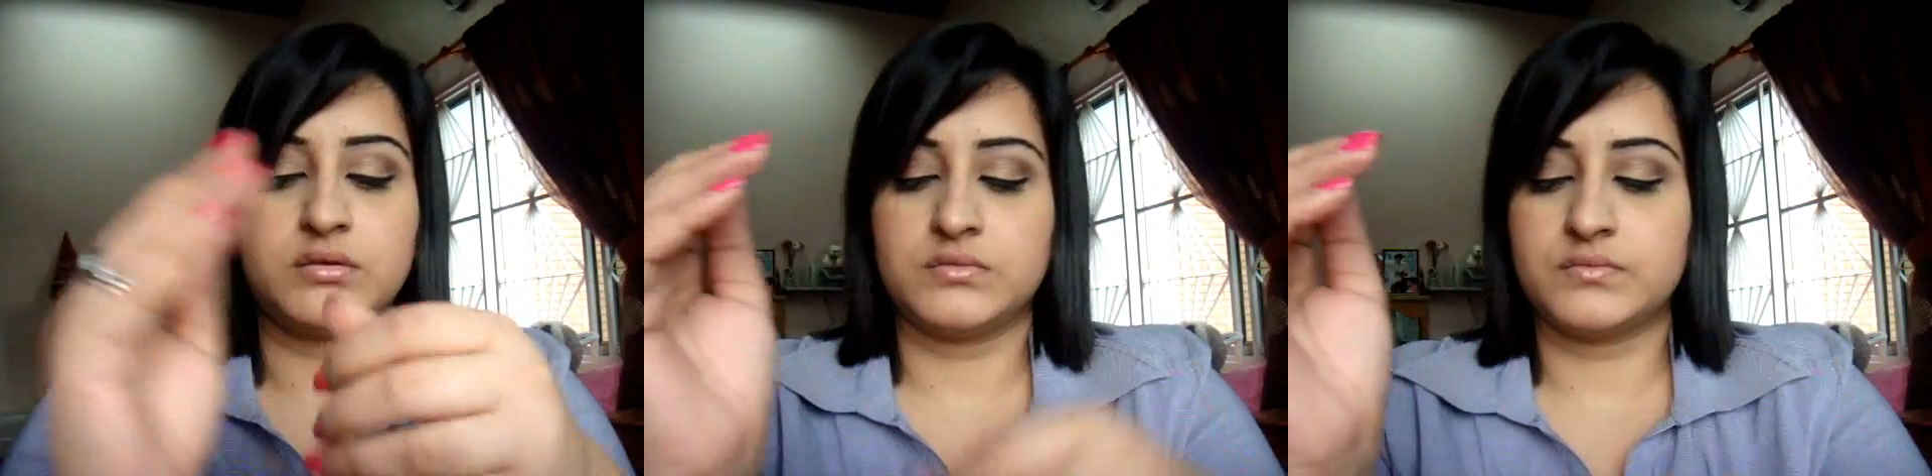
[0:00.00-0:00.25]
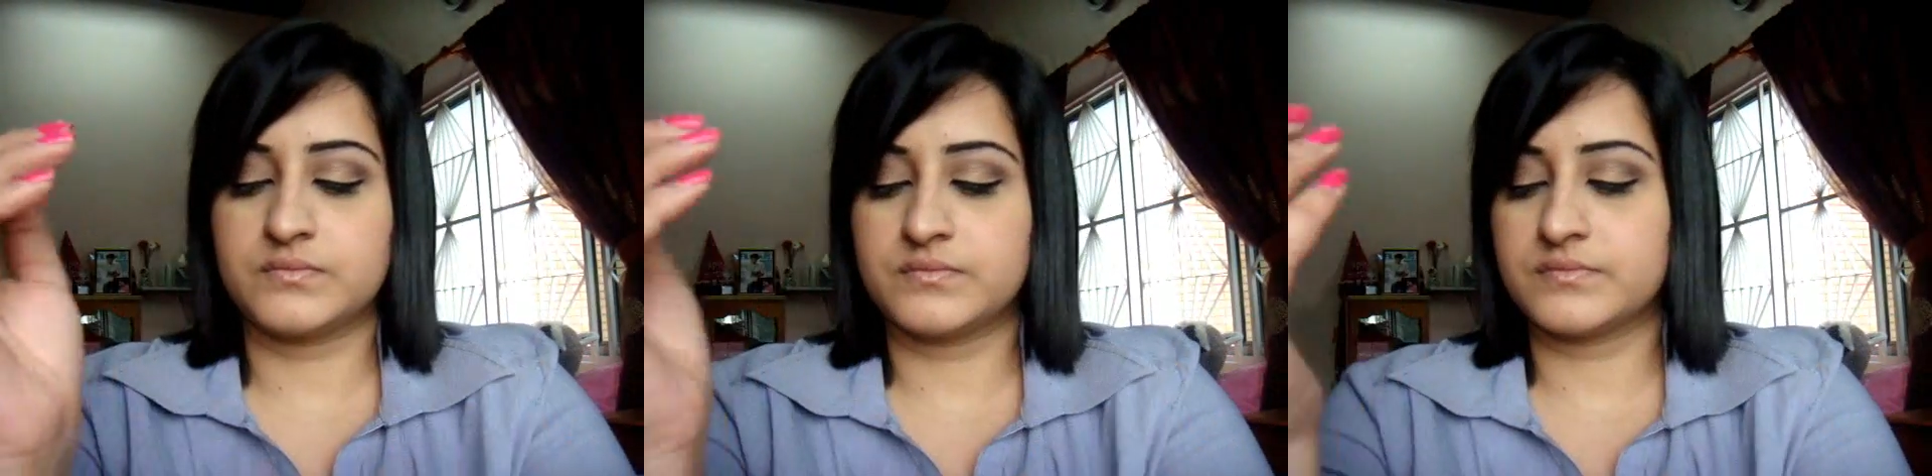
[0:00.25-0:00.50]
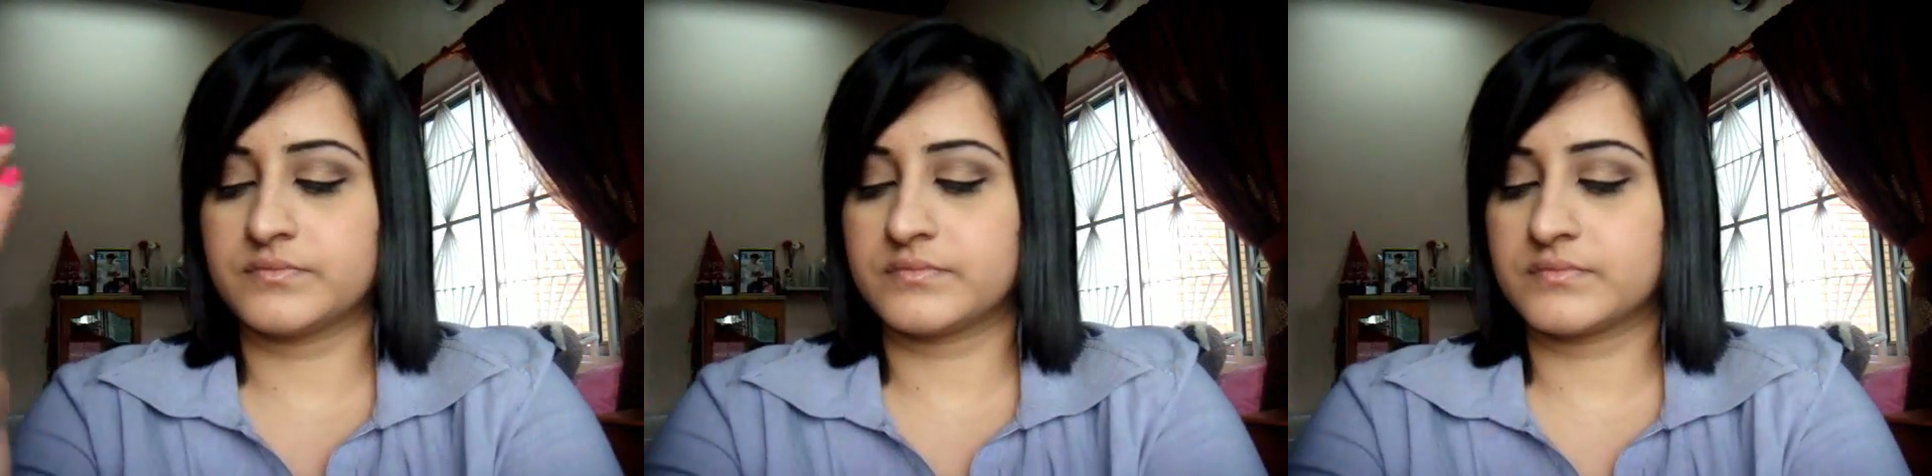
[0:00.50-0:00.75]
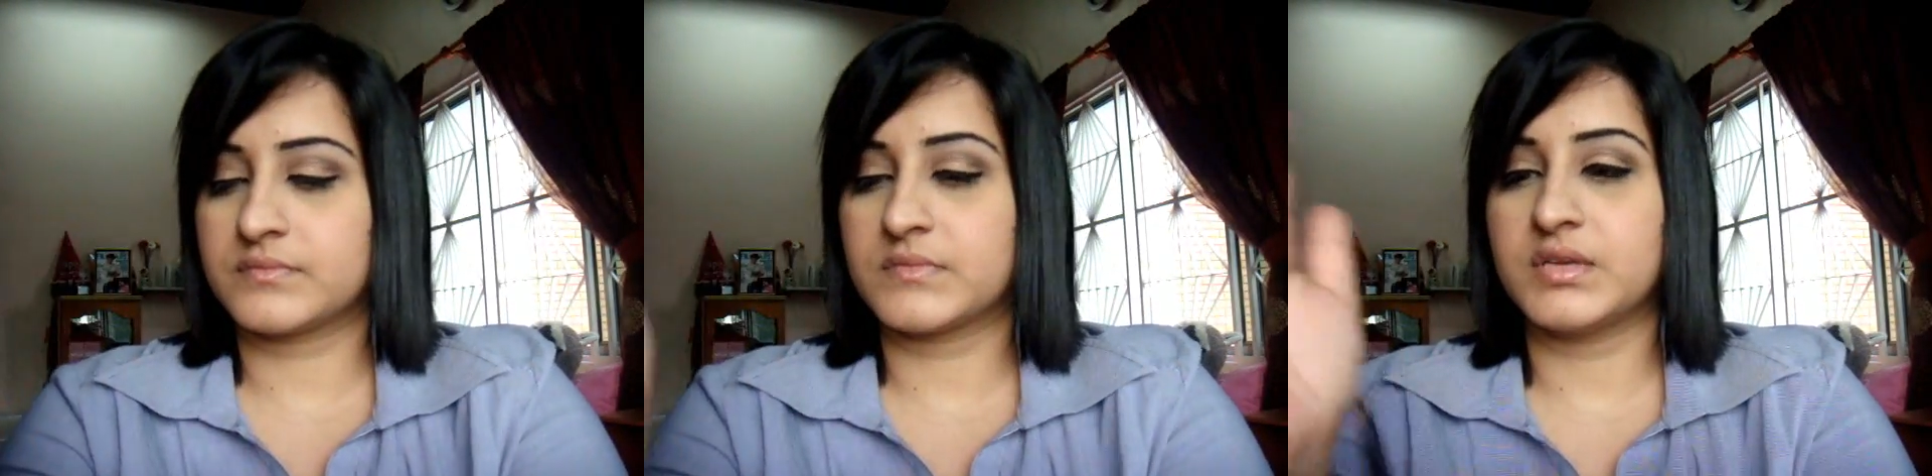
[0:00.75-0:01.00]

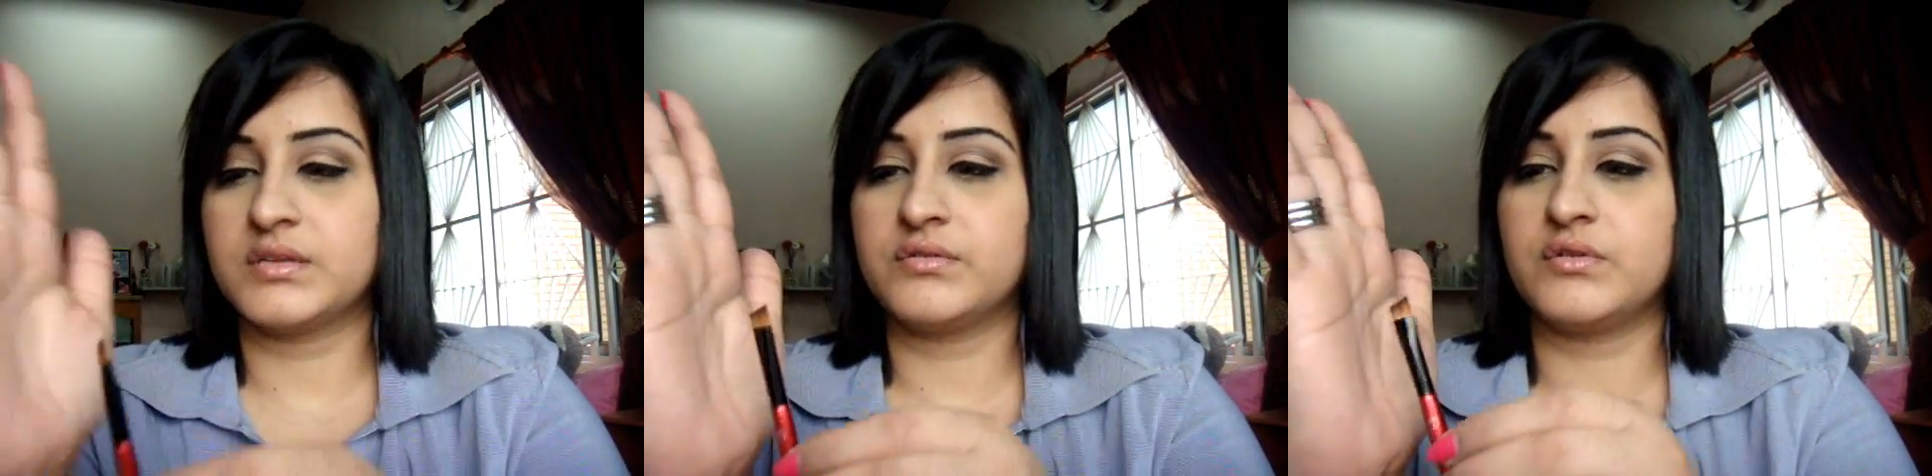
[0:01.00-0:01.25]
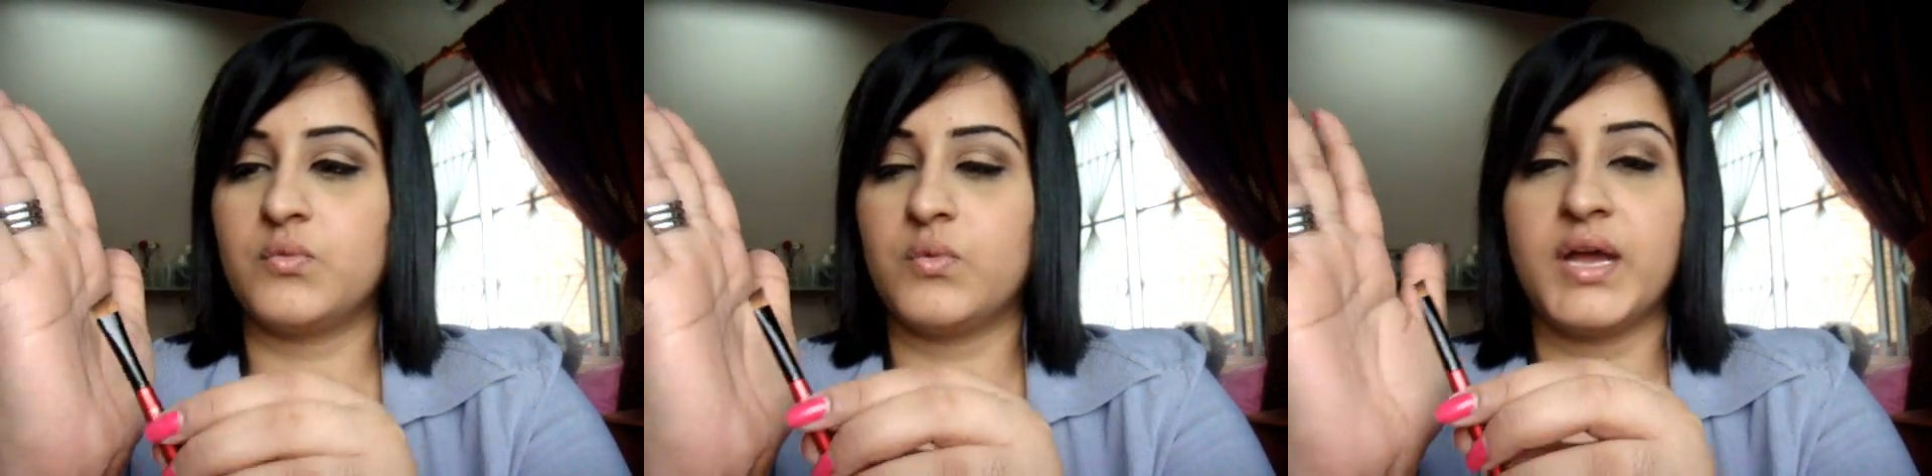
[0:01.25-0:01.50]
I don't know